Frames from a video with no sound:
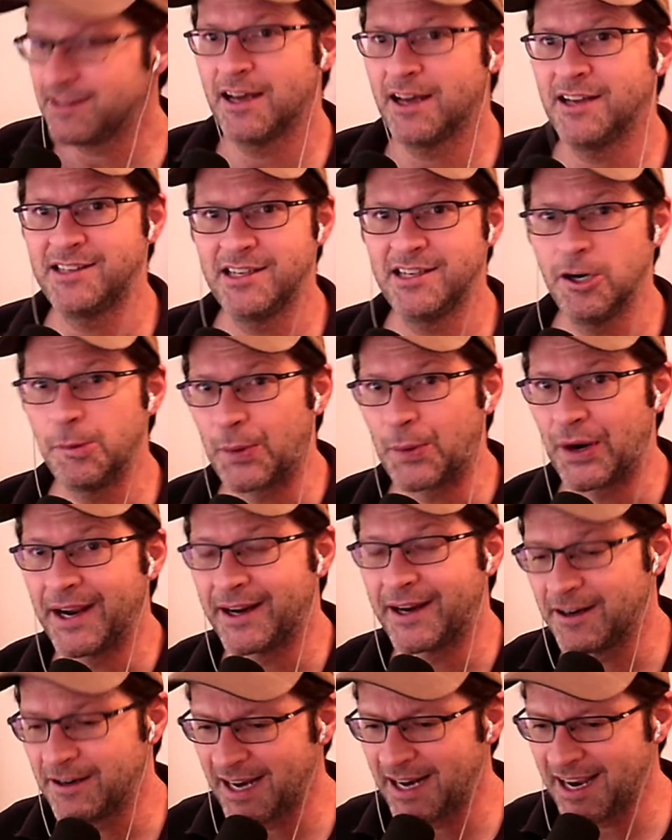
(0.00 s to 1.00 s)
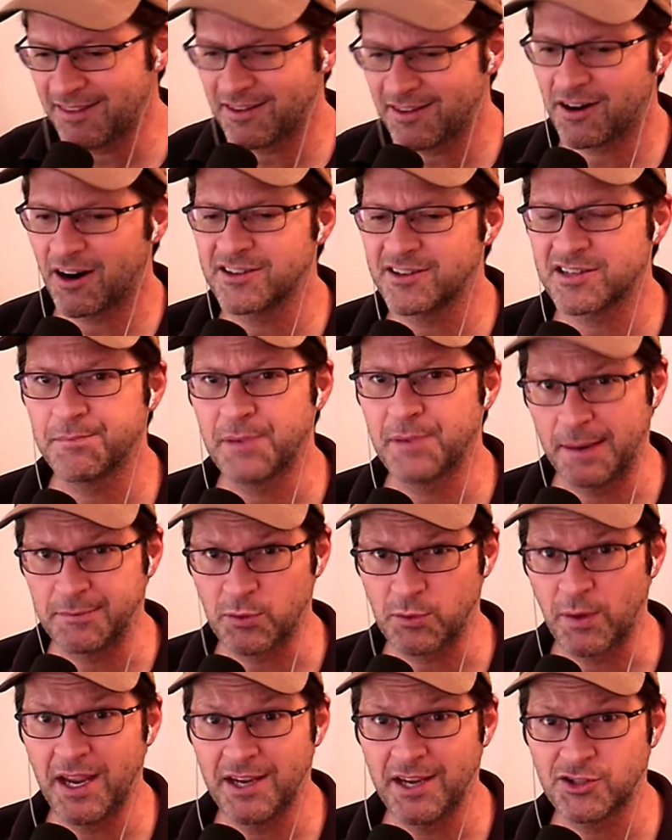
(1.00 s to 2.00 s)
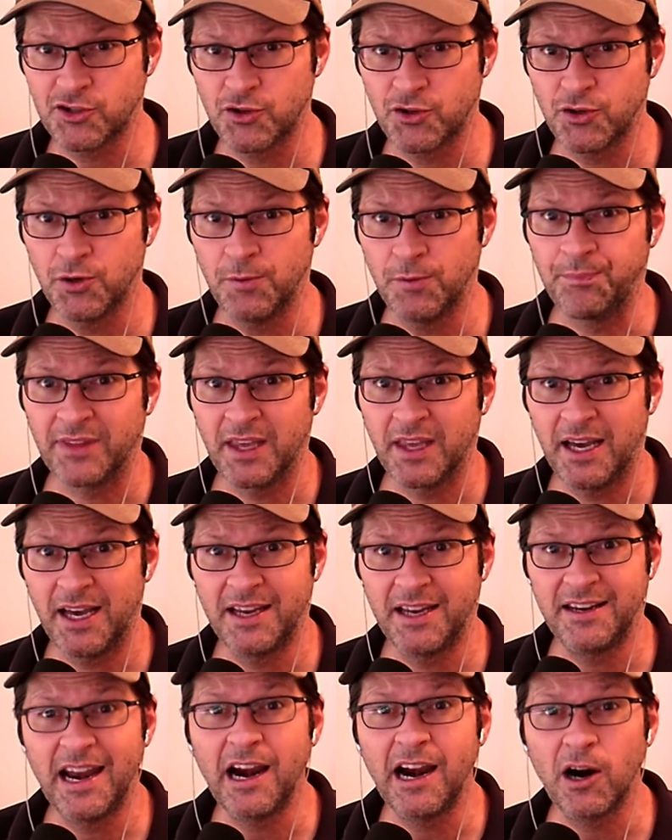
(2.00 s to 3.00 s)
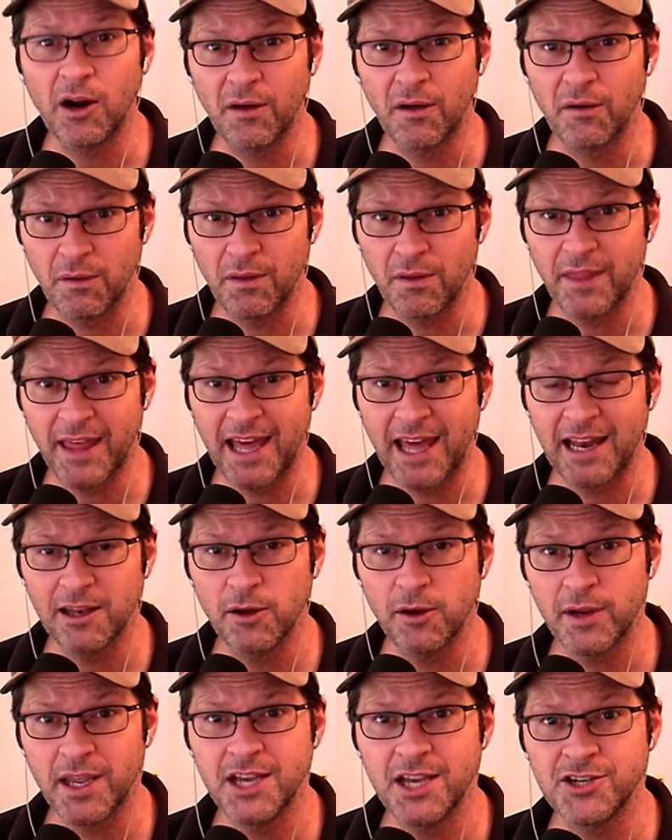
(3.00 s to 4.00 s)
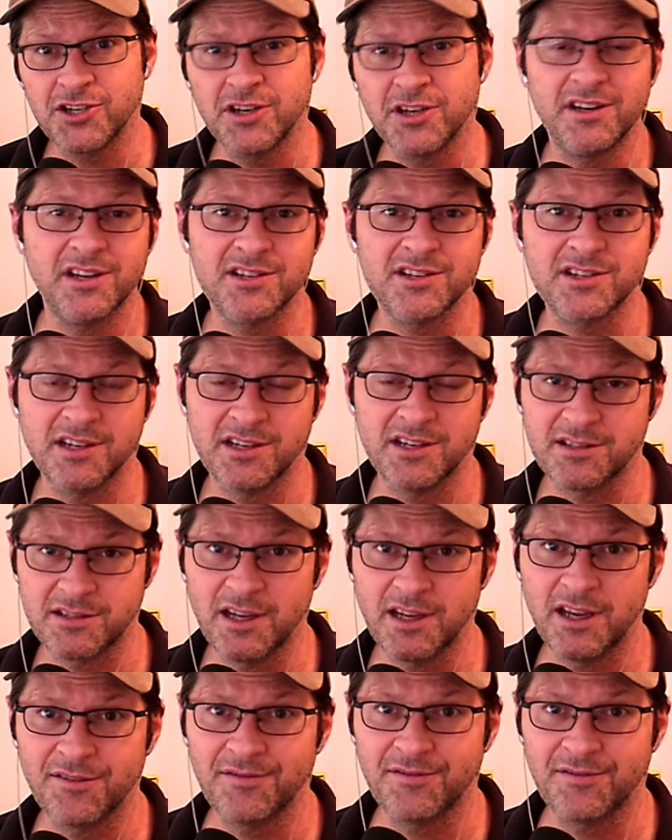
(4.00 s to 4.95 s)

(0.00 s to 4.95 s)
a deal breaker, and there are sometimes ways to narrow that location distance if